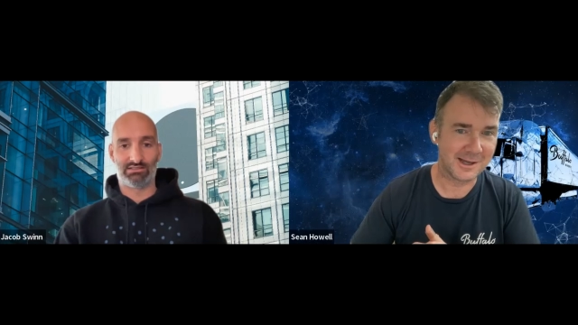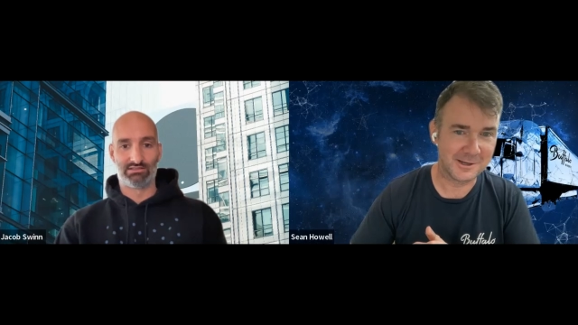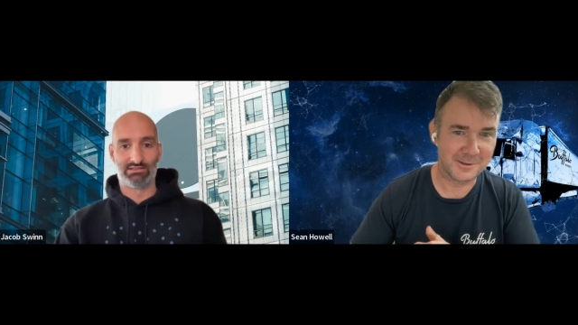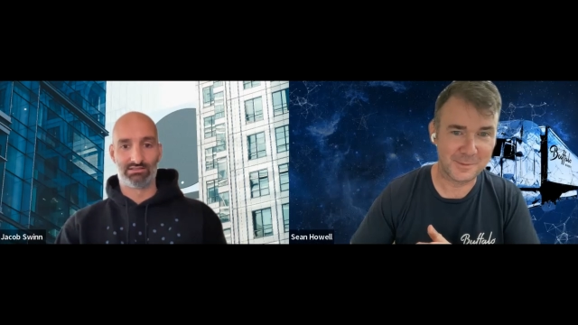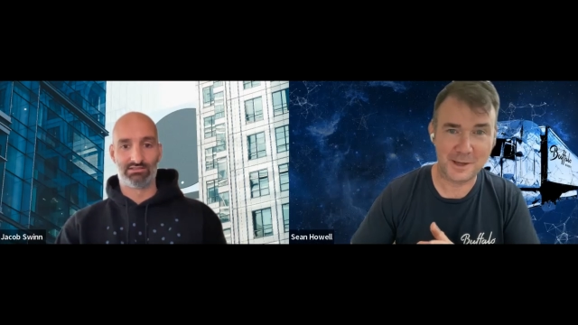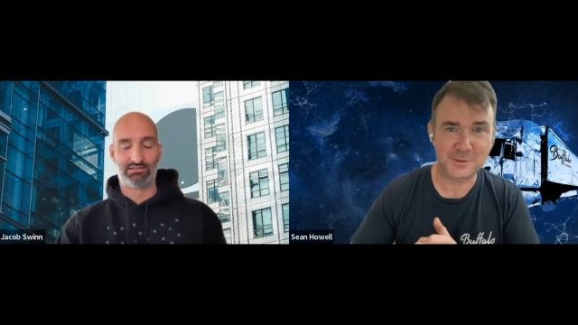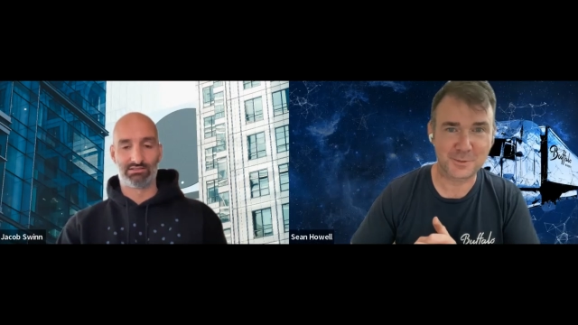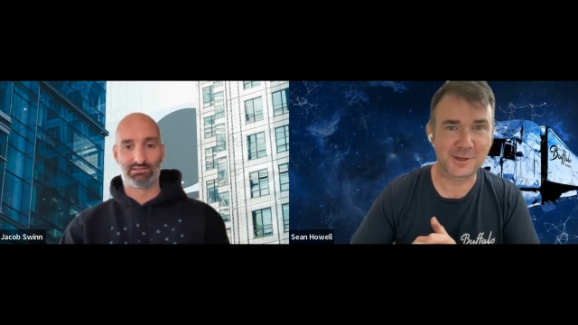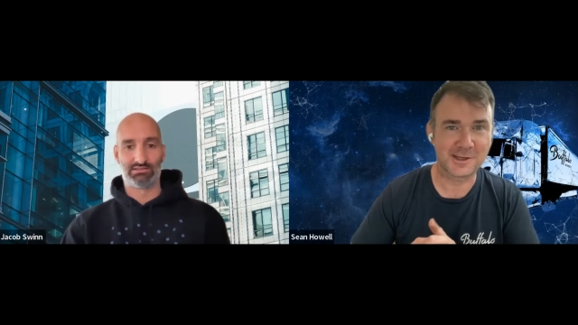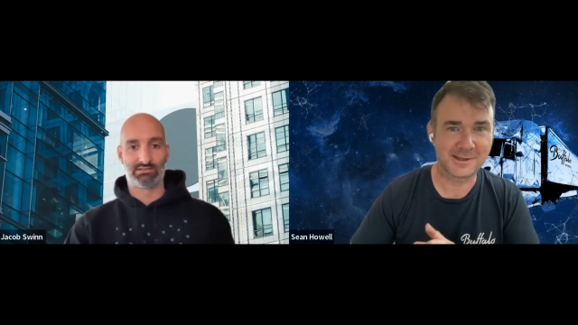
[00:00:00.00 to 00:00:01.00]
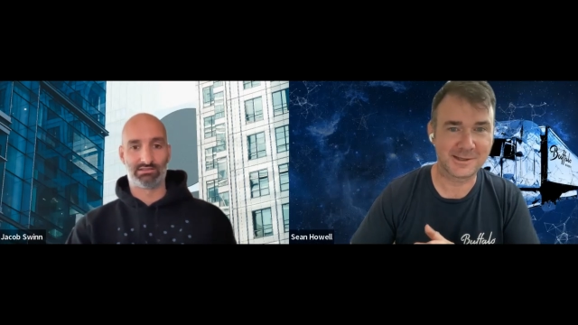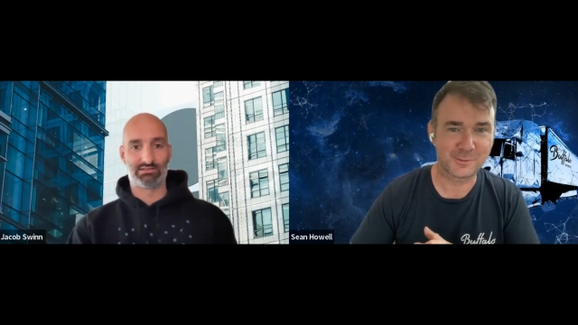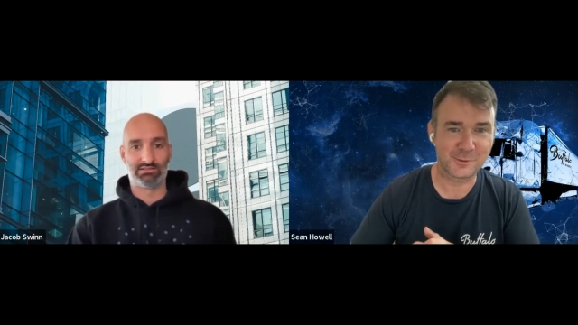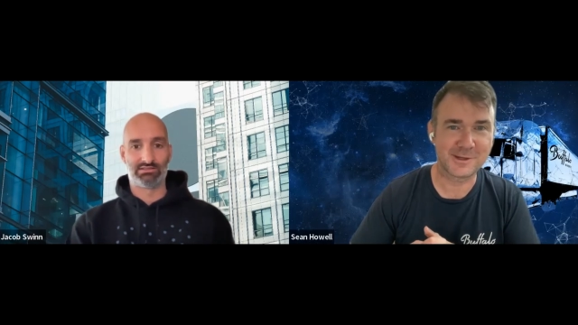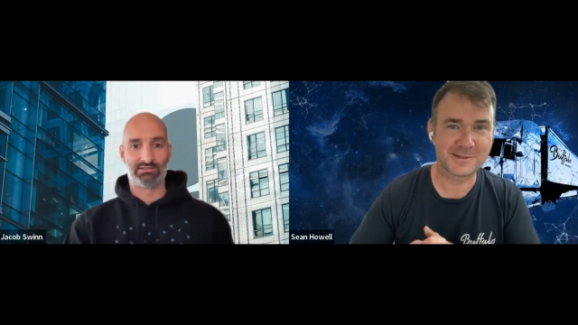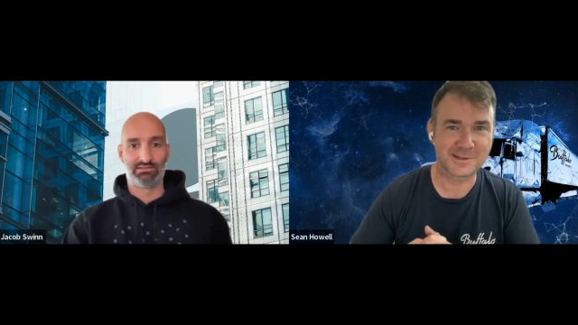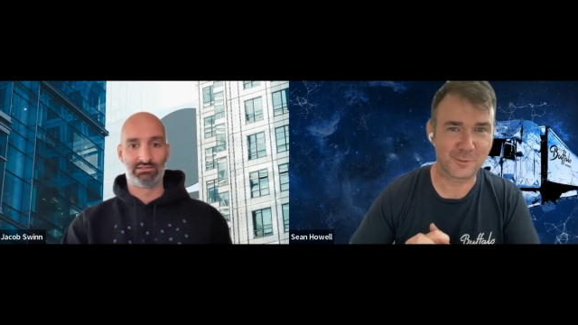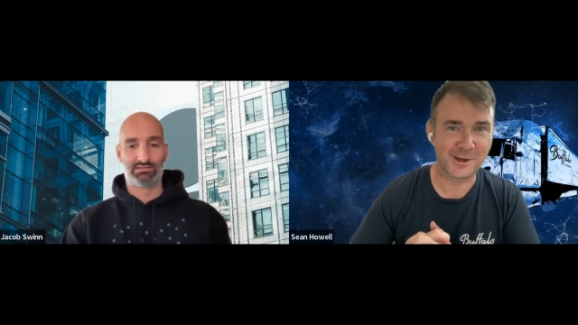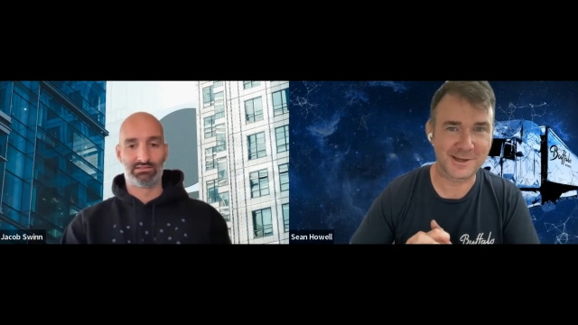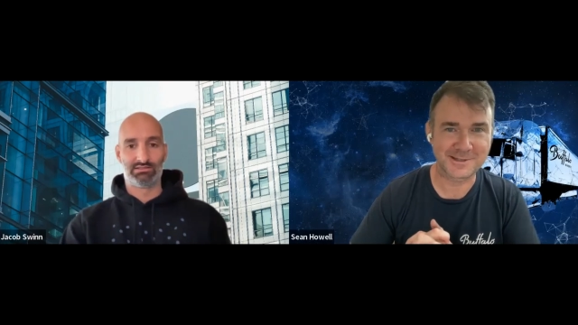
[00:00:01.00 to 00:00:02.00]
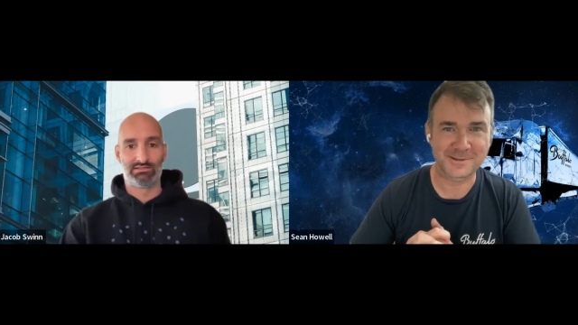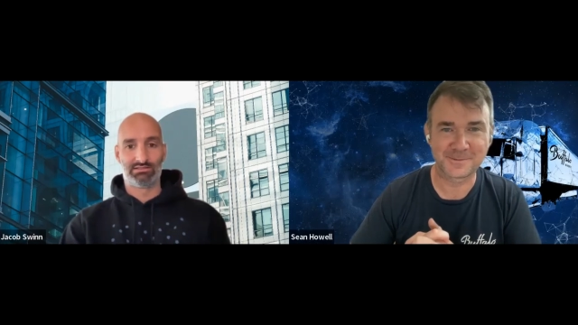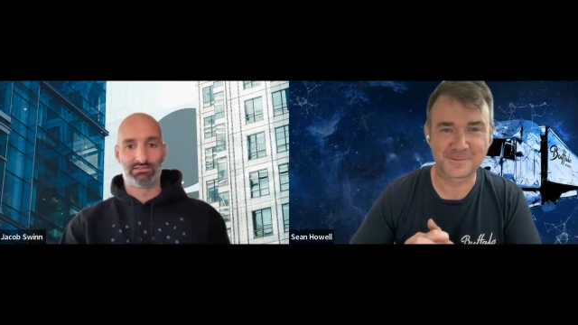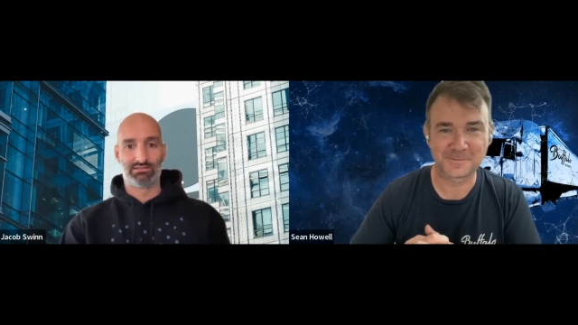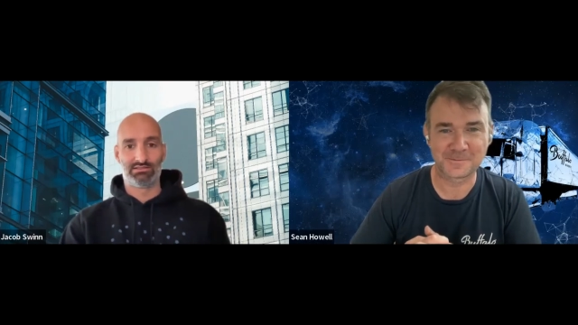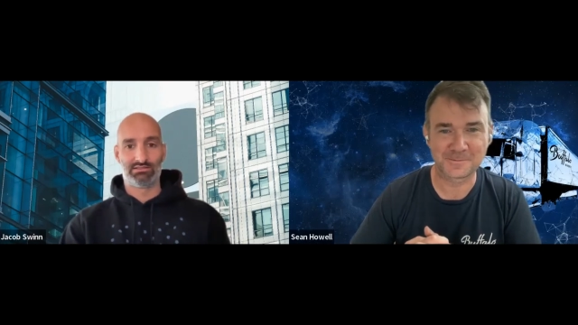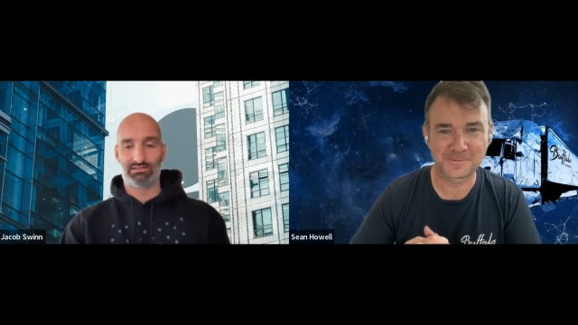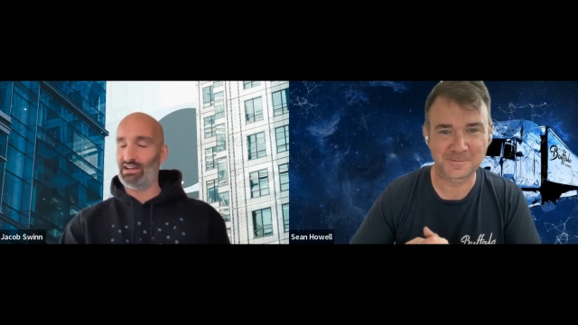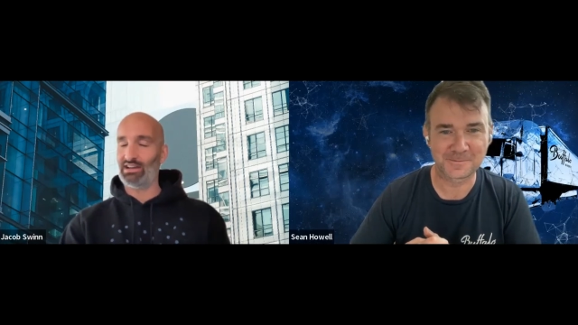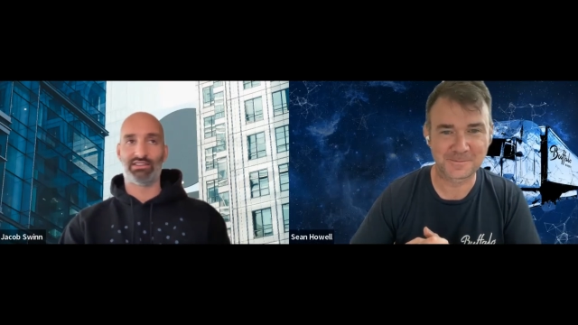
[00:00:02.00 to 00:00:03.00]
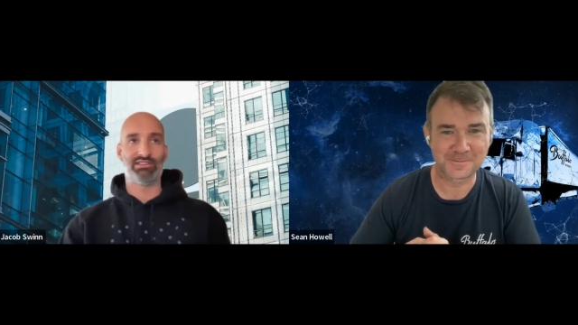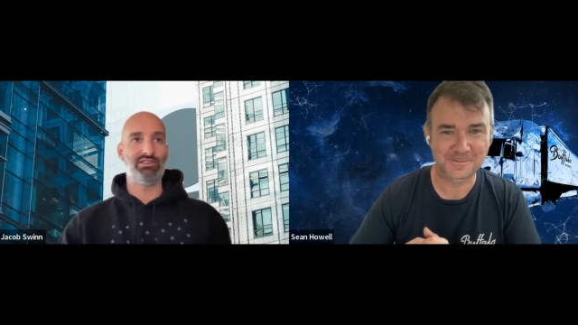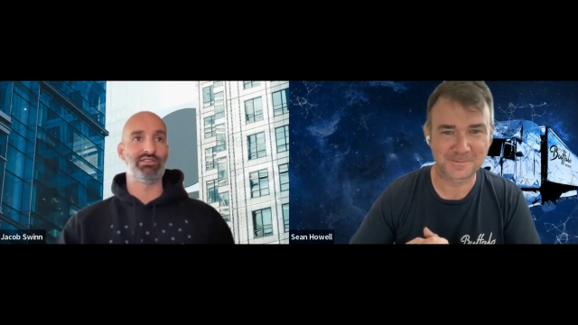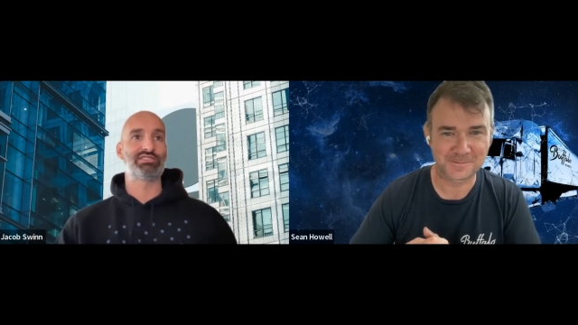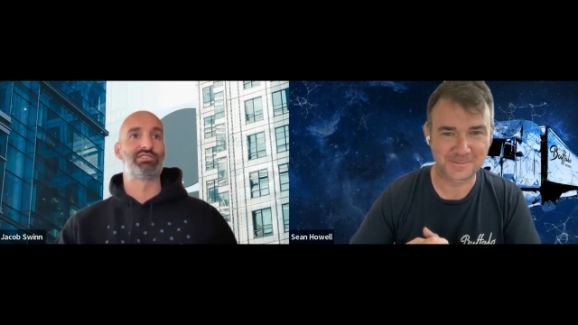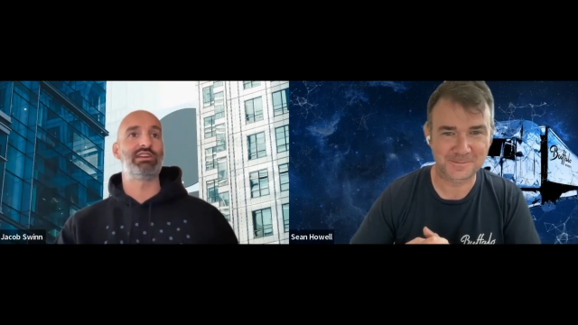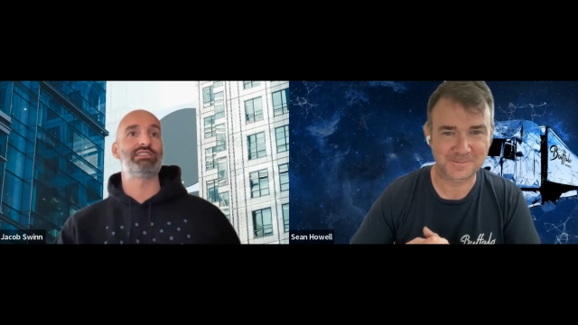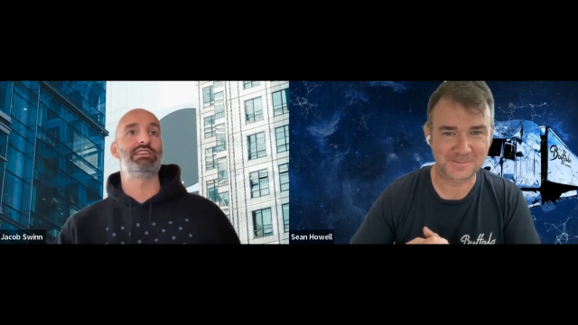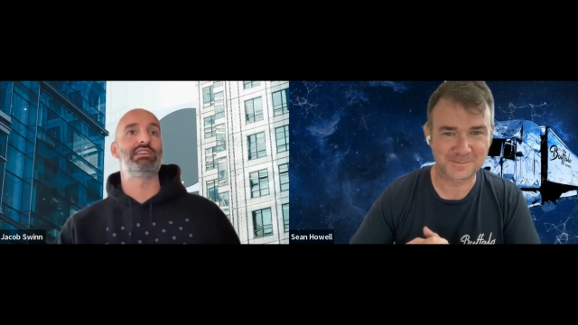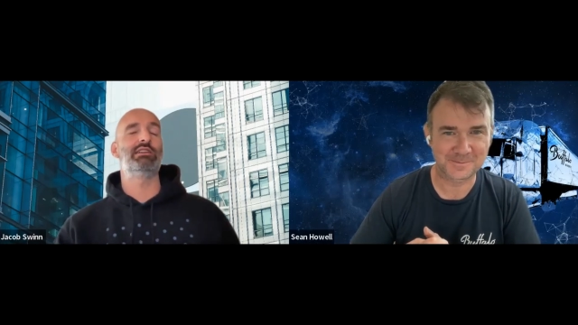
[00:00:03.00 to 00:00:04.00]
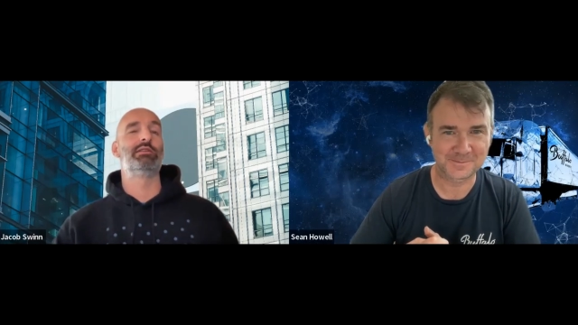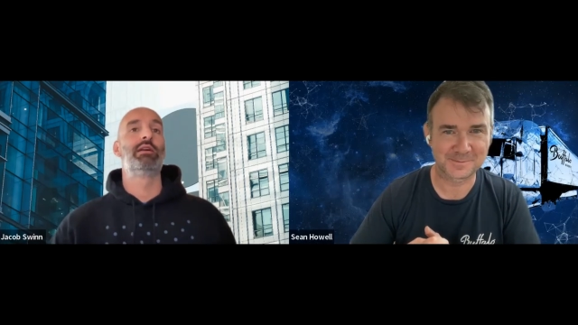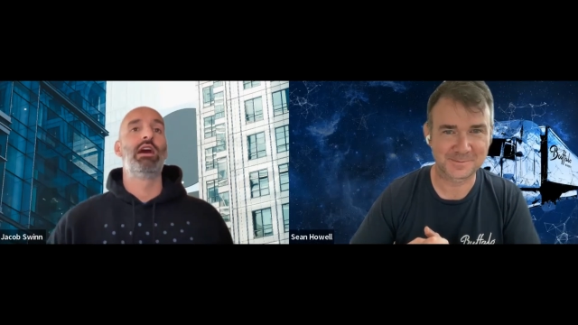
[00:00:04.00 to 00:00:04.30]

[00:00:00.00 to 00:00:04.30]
Speaker 1: I was pretty surprised.
Speaker 2: Yeah, no, that's great to hear.